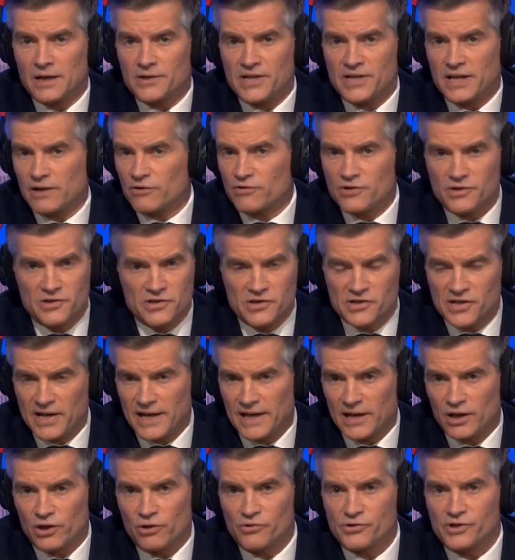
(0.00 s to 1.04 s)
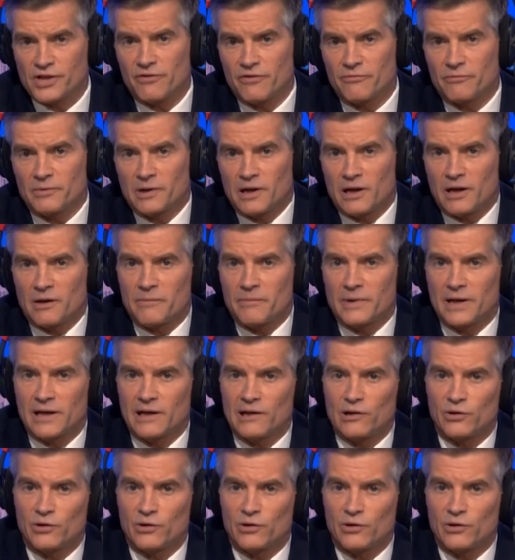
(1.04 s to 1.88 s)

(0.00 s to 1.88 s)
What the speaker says: Secretaries of State across government like me are